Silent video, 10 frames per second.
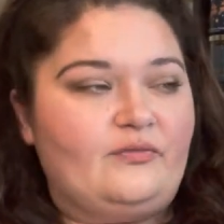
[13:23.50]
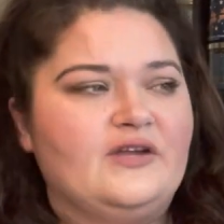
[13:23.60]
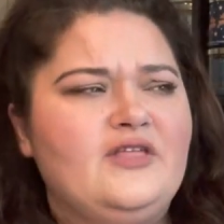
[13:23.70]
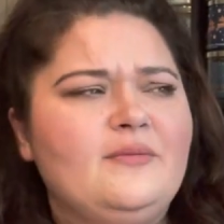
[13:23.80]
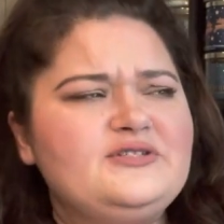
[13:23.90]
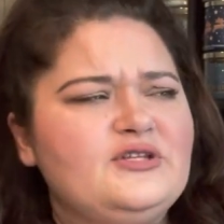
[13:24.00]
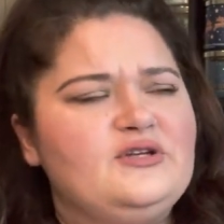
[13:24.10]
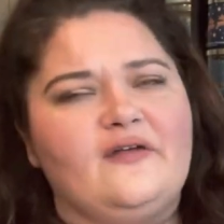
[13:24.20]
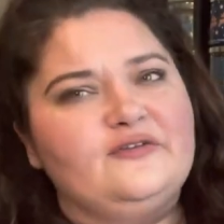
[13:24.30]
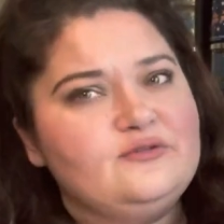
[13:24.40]
They must have
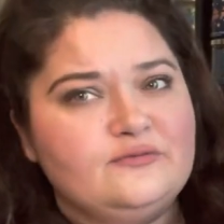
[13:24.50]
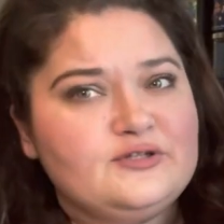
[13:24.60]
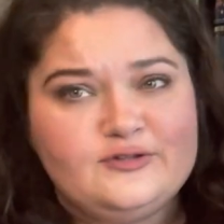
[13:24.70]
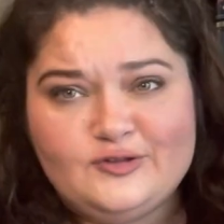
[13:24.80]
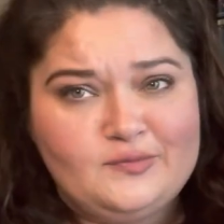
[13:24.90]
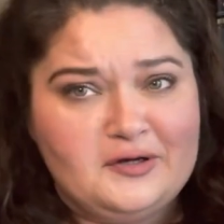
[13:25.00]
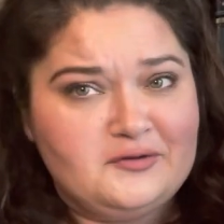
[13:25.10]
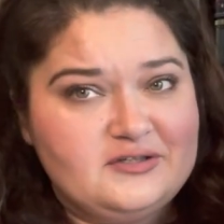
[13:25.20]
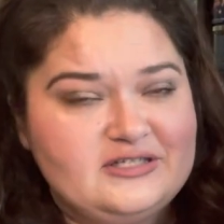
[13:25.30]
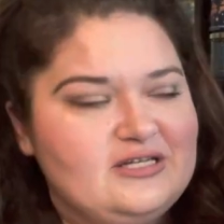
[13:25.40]
thought this one was going to do better
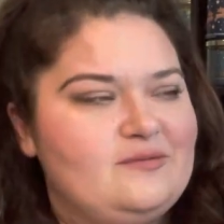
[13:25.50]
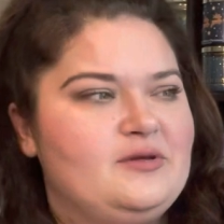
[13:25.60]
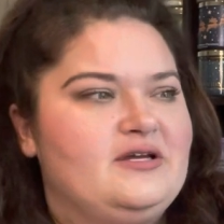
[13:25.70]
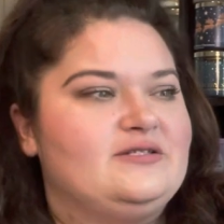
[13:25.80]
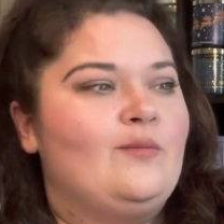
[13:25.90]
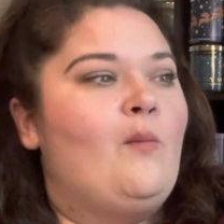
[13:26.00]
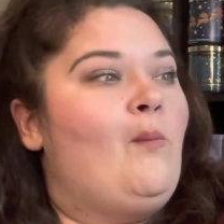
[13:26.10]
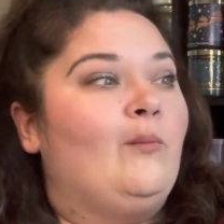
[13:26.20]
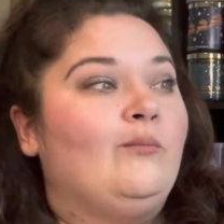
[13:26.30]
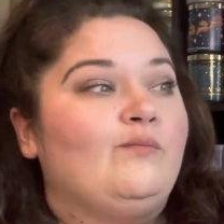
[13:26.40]
than it did because
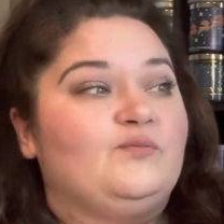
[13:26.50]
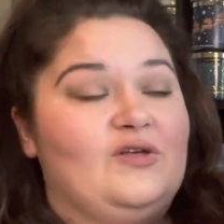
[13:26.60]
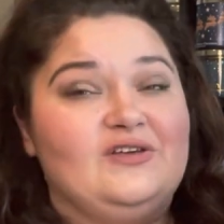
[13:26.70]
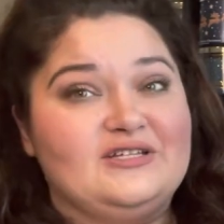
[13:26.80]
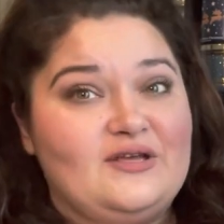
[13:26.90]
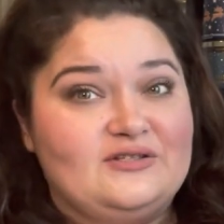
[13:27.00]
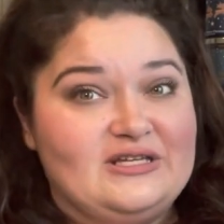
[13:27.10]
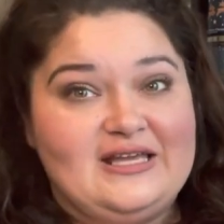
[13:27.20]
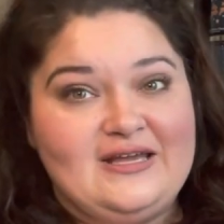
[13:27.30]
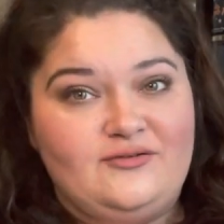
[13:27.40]
I think I saw this
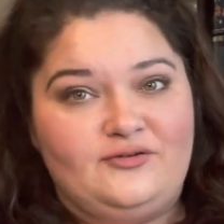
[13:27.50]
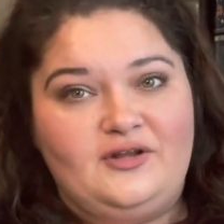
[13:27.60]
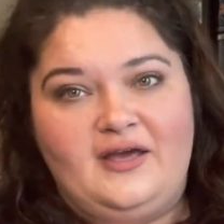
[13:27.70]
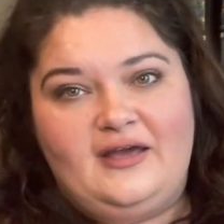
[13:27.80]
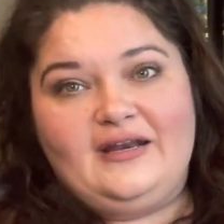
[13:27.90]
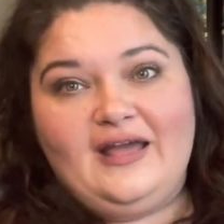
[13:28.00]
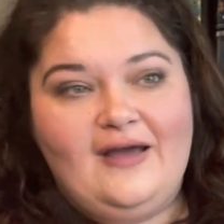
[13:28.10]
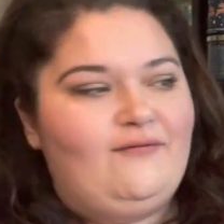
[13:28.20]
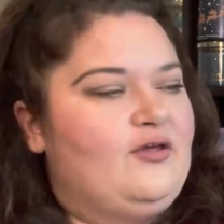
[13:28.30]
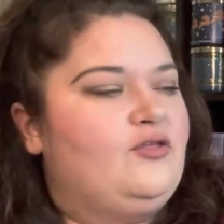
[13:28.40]
at Candle Day. And I
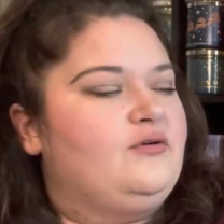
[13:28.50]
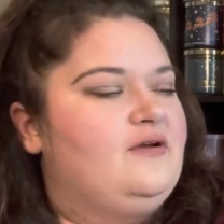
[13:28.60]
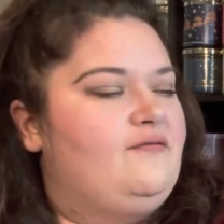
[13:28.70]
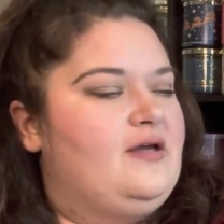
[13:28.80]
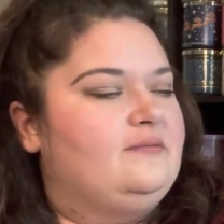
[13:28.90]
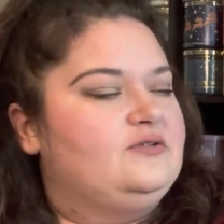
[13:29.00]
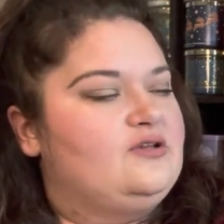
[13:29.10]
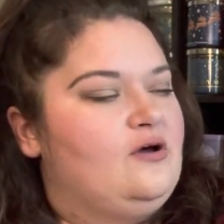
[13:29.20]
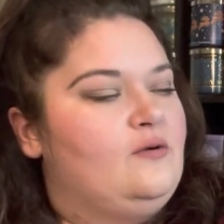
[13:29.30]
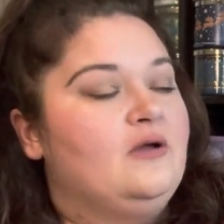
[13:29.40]
have like three of them.
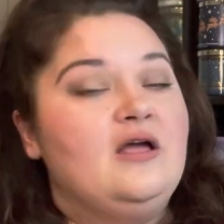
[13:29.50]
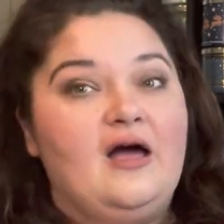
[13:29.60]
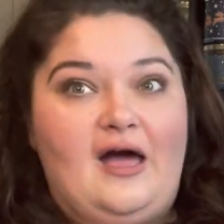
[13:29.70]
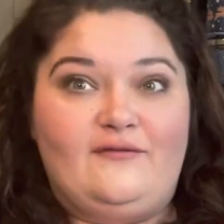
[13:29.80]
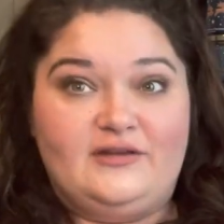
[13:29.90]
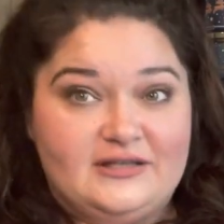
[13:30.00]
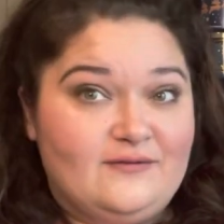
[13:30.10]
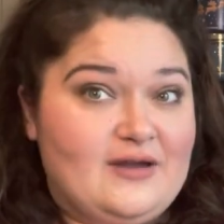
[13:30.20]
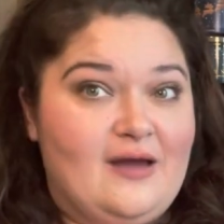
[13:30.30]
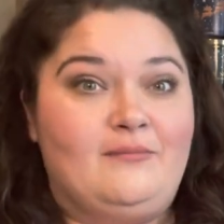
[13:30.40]
So I feel like
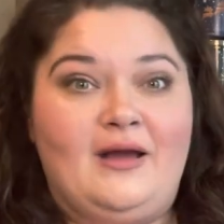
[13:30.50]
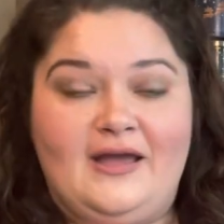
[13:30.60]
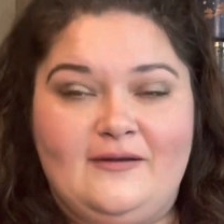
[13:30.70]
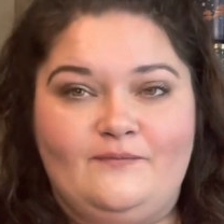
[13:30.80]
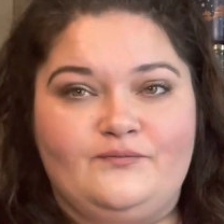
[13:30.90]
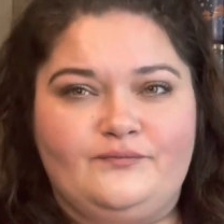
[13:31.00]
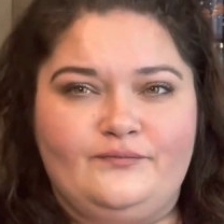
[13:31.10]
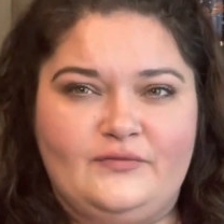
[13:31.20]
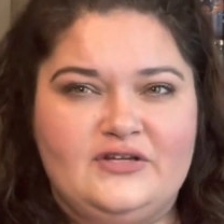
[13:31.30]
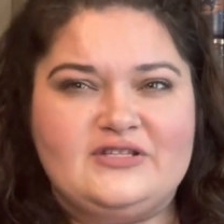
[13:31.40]
I've got my,
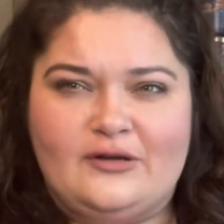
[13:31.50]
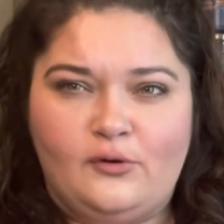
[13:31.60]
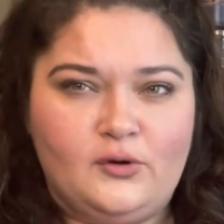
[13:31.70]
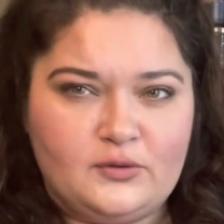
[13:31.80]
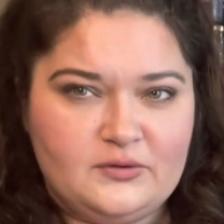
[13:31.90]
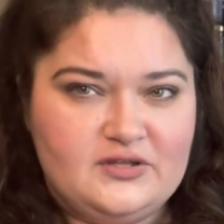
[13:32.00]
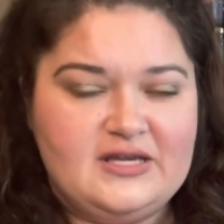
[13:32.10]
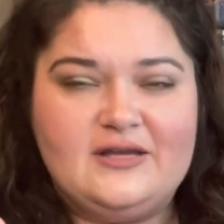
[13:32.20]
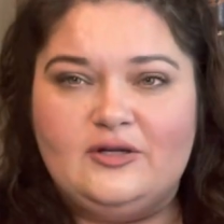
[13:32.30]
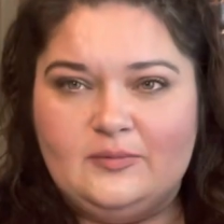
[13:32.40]
it's not a hoard-worthy
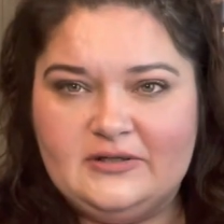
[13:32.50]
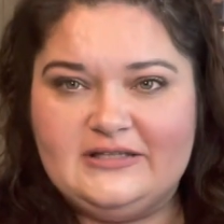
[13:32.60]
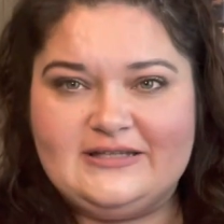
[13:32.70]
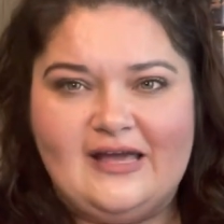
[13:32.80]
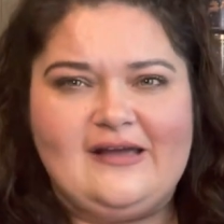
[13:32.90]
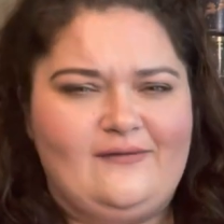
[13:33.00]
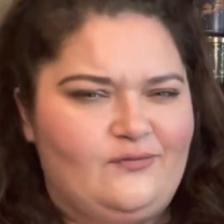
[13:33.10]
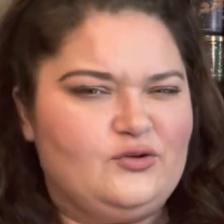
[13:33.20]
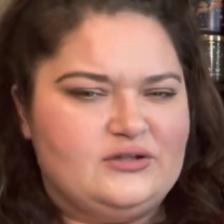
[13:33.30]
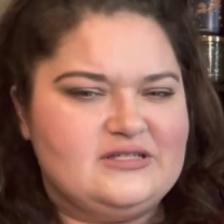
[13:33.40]
candle, but it's, I got
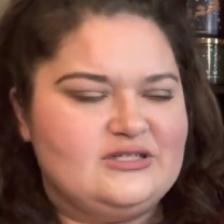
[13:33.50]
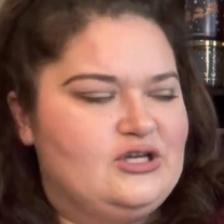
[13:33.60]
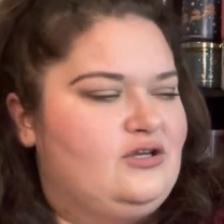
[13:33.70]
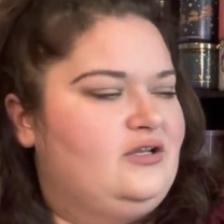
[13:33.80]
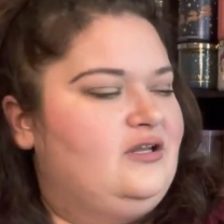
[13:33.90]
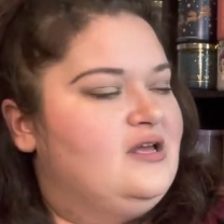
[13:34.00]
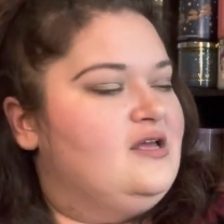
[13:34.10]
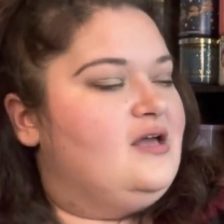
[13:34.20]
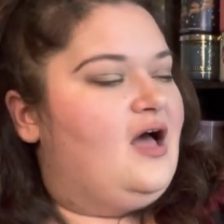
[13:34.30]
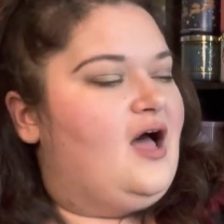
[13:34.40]
three is good.
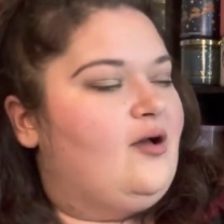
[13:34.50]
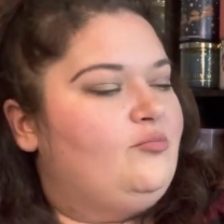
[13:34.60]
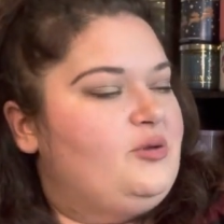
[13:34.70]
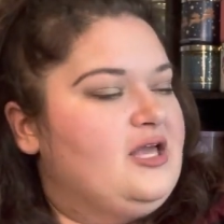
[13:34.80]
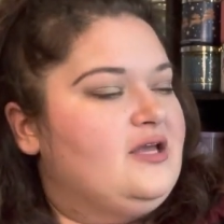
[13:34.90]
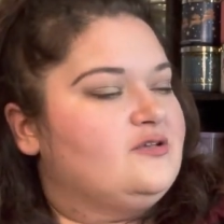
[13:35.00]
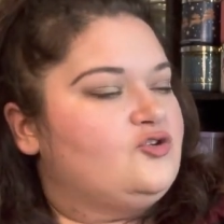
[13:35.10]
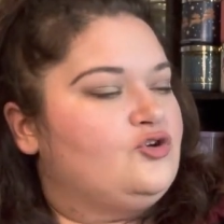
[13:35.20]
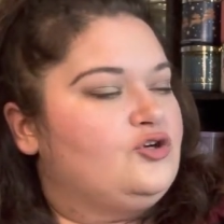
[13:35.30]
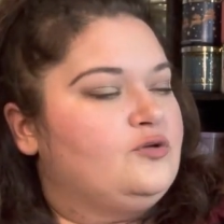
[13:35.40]
Um, pink
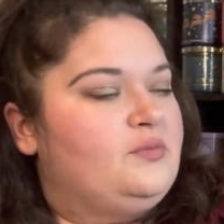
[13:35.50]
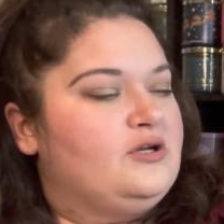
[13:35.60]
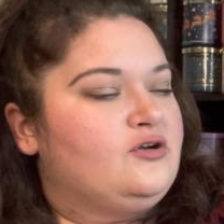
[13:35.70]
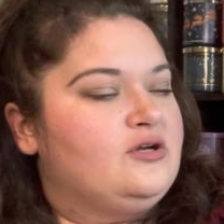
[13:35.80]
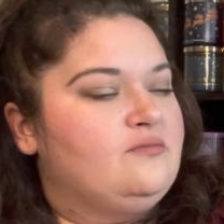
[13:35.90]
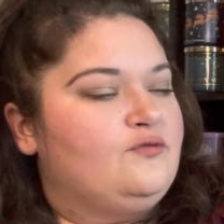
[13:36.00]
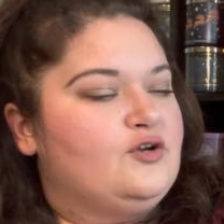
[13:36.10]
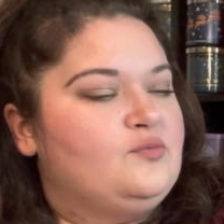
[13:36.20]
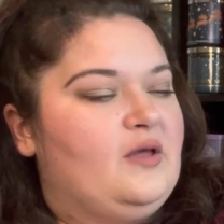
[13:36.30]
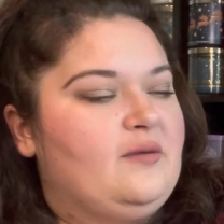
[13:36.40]
Sugared Buttercream
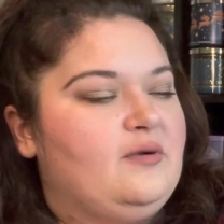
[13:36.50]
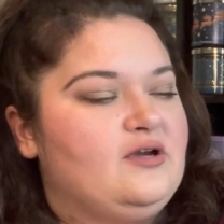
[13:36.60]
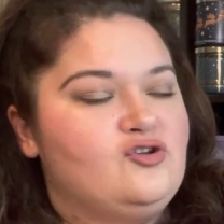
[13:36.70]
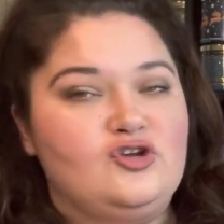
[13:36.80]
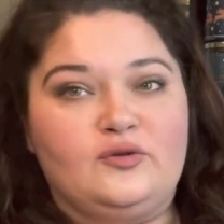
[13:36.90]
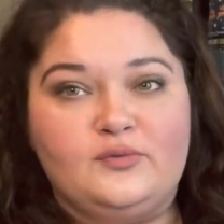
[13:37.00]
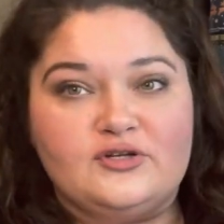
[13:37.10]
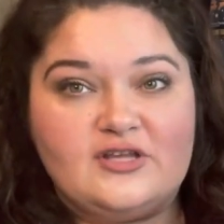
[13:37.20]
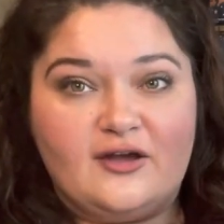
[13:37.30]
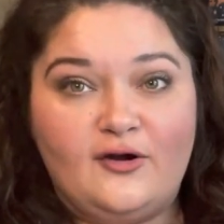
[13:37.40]
Fresh Blackberry Chilled
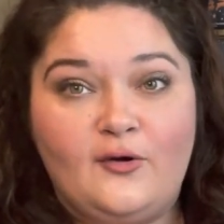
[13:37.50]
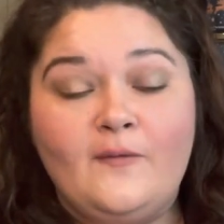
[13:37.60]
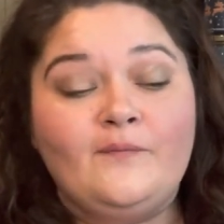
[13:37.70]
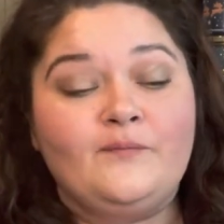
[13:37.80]
Prosecco.